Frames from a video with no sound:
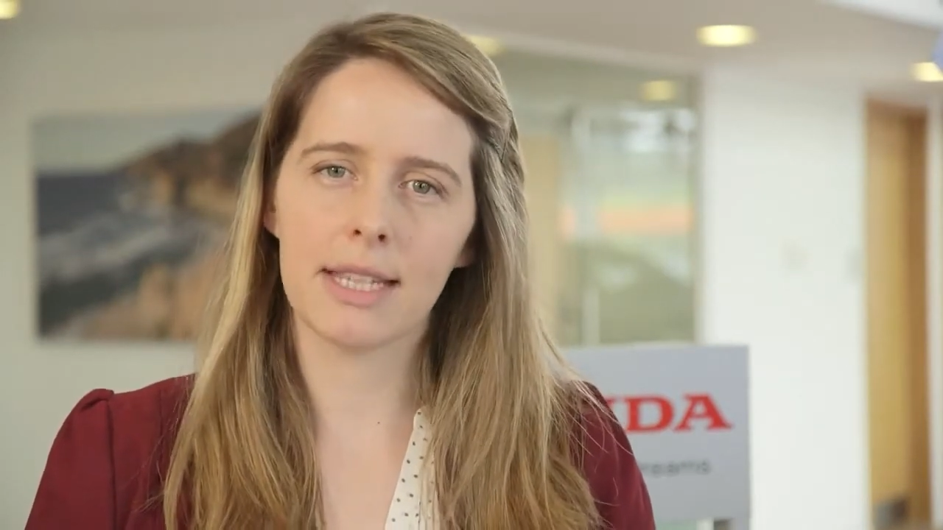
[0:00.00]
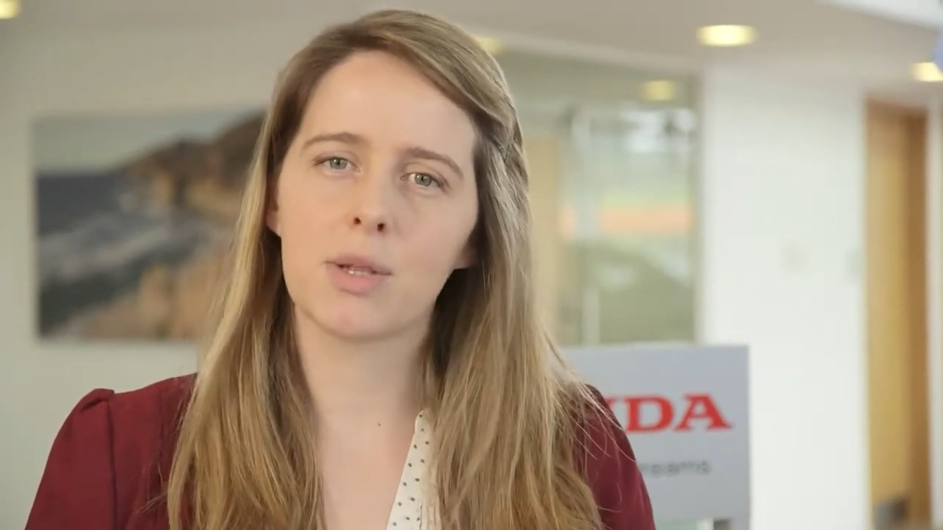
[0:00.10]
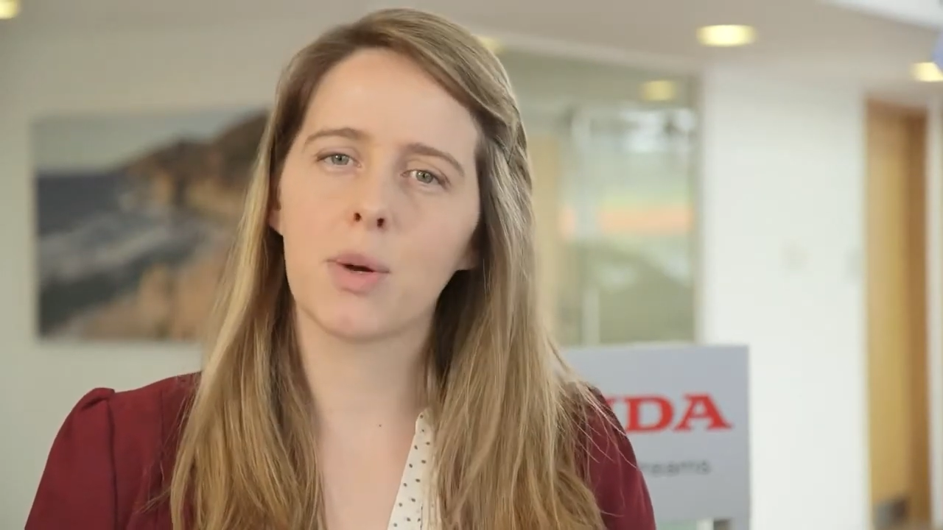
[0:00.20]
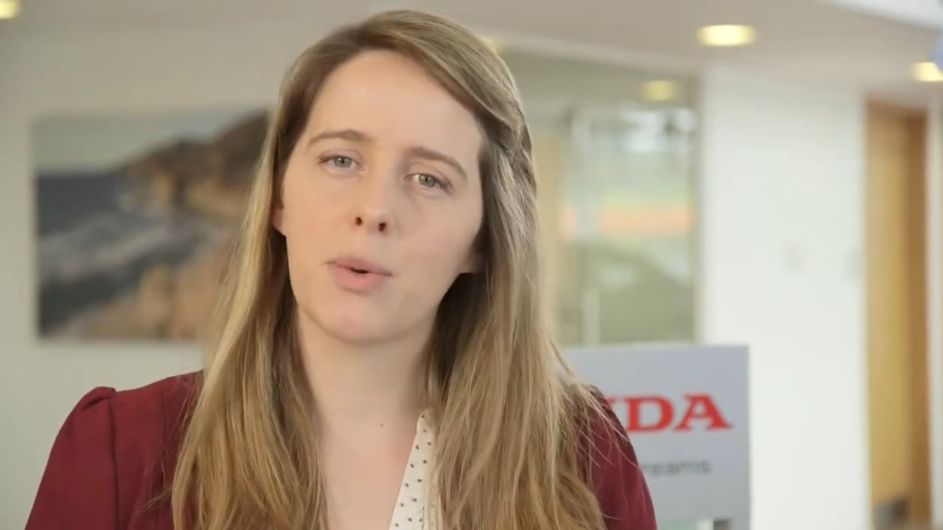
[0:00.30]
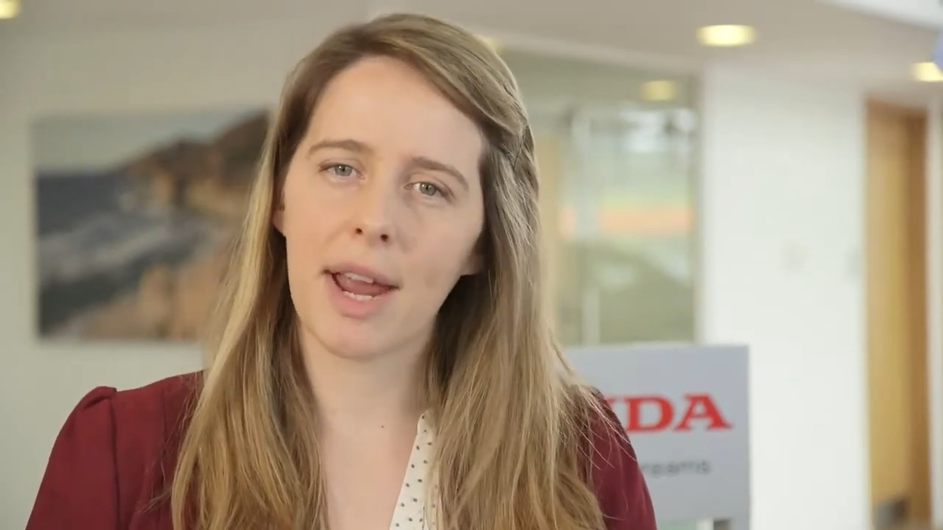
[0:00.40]

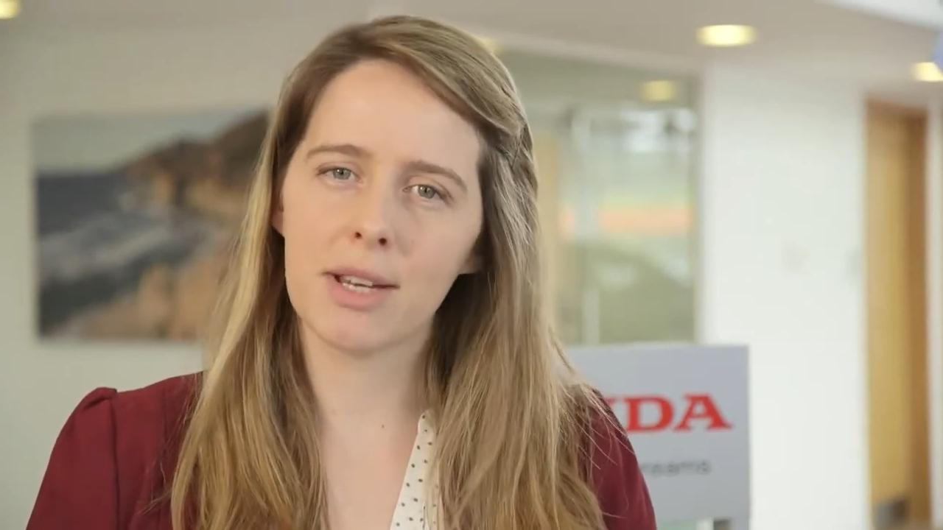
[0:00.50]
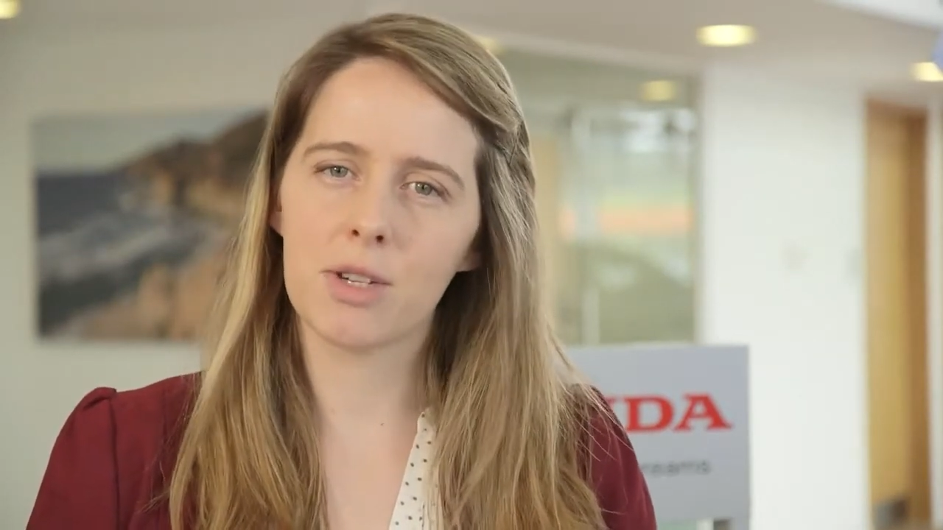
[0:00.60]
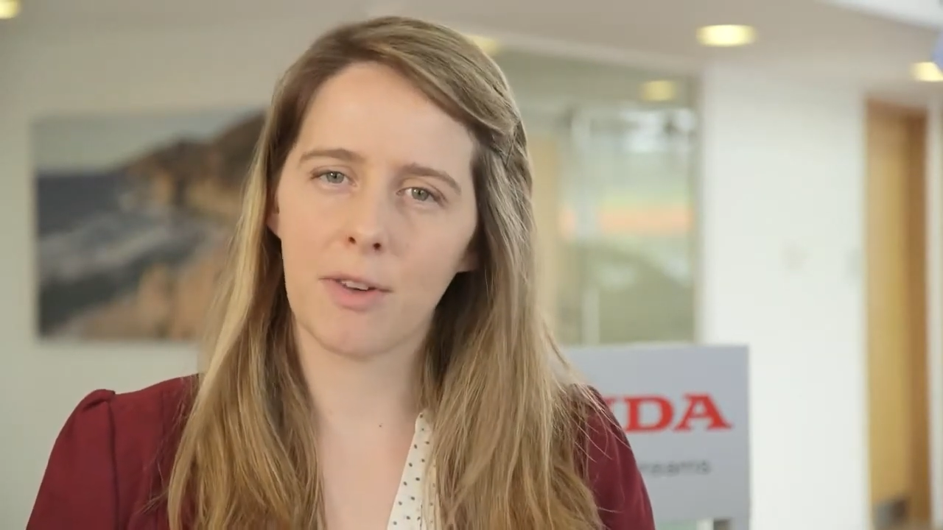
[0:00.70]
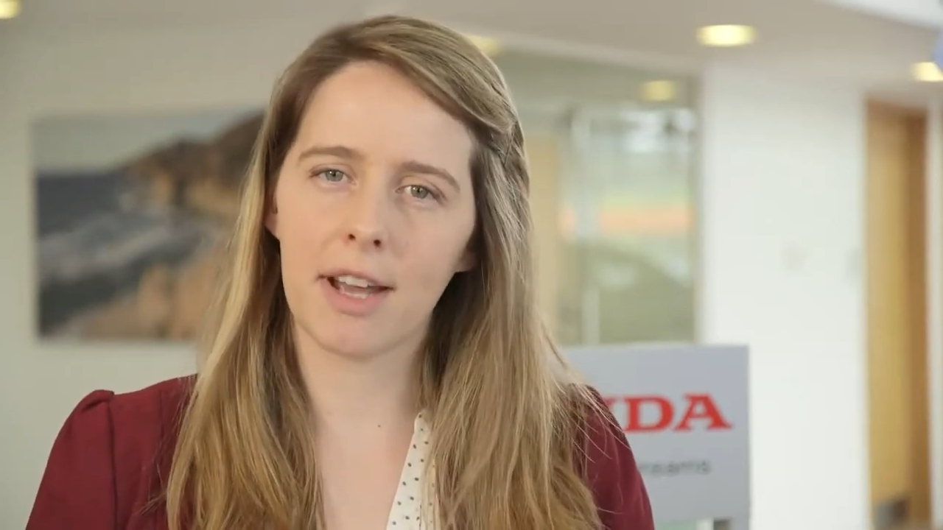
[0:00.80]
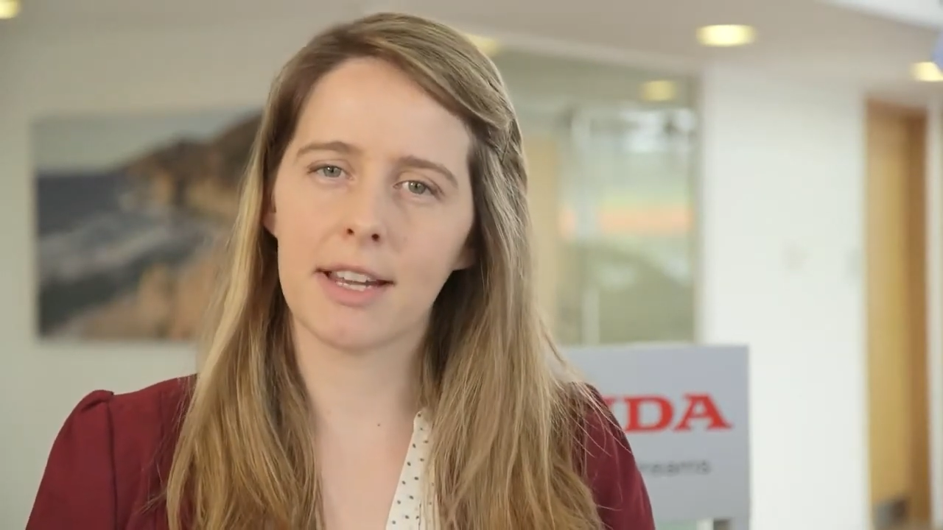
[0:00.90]
is to
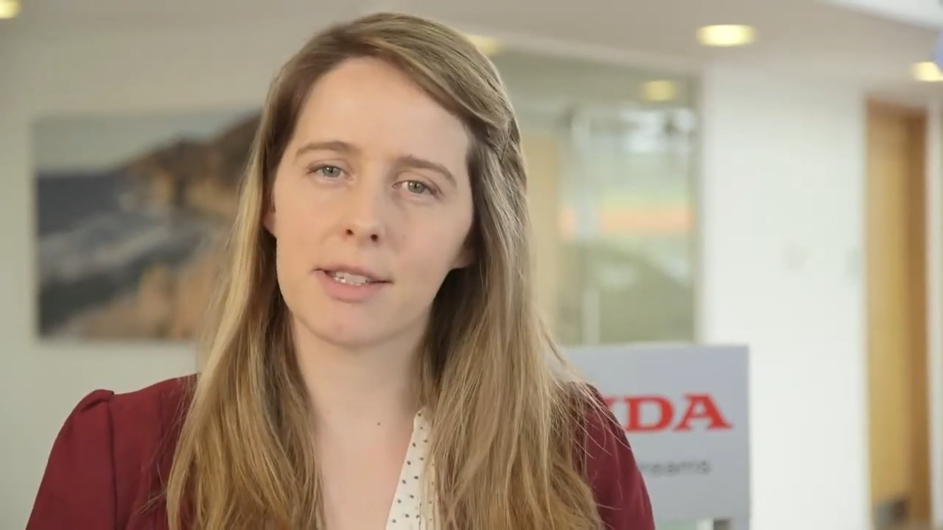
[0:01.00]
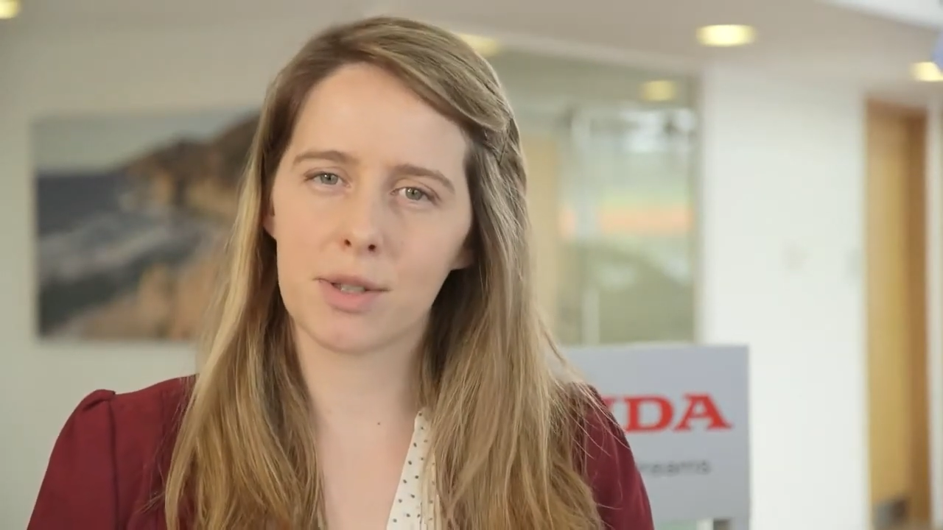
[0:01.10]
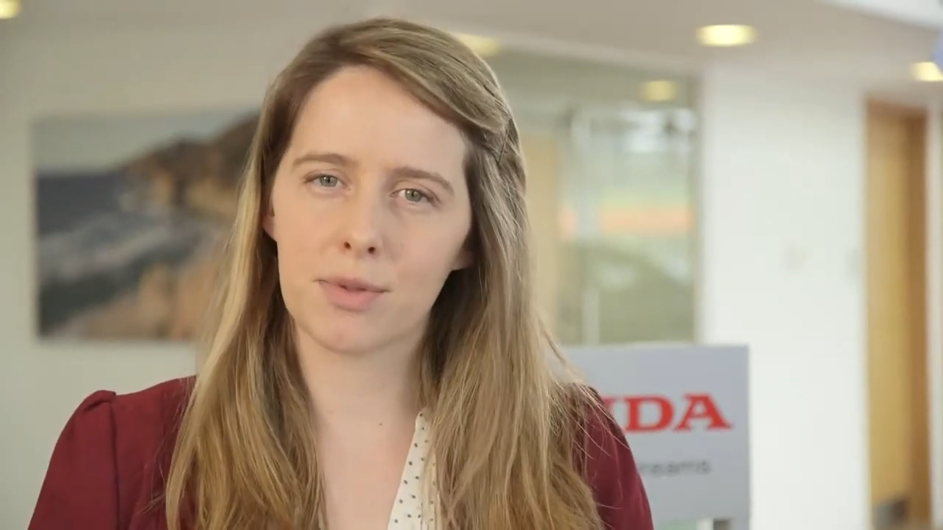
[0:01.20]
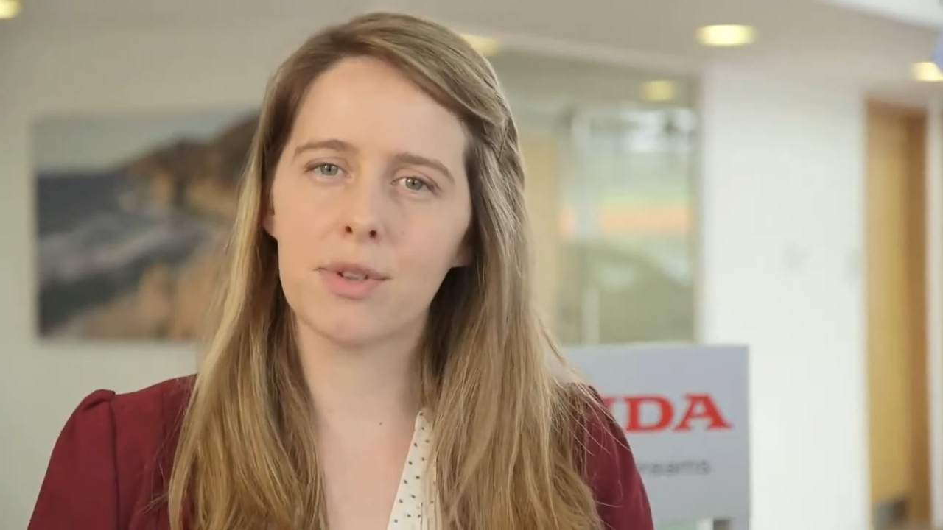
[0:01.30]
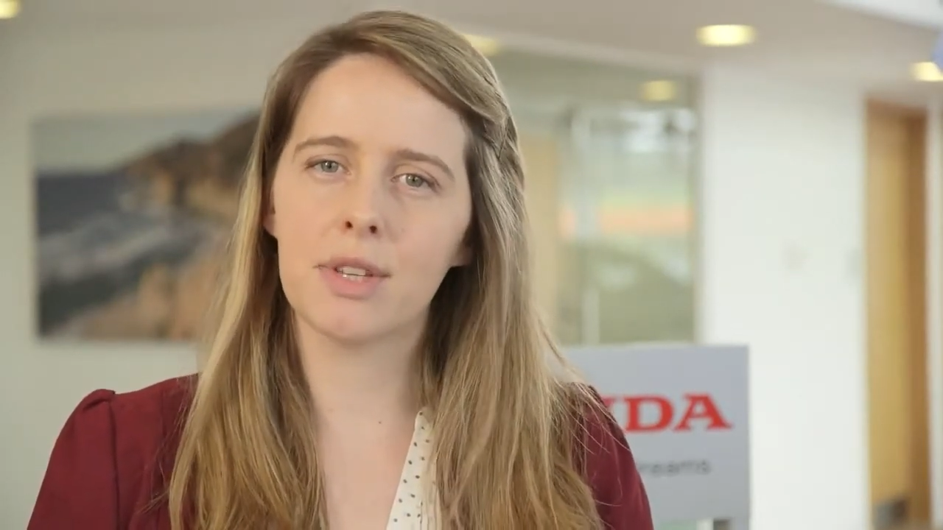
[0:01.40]
arrange finance
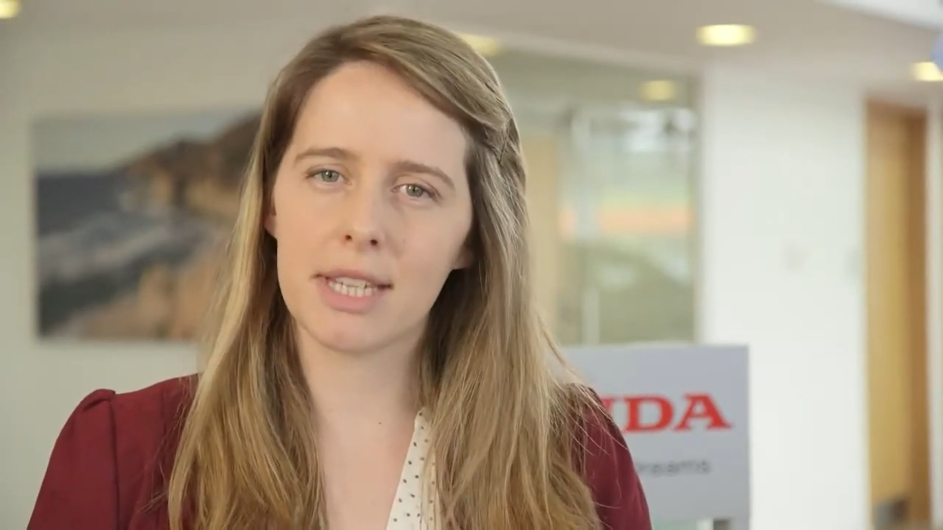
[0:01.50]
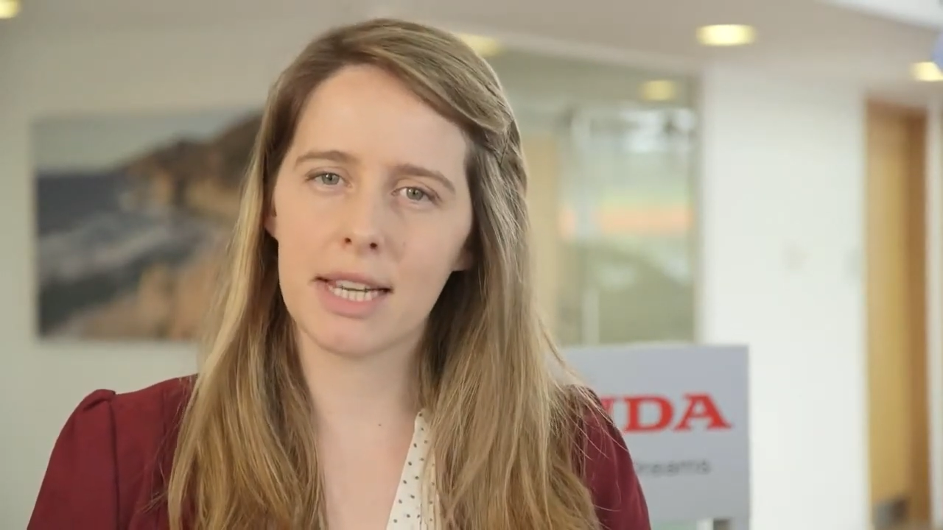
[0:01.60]
through the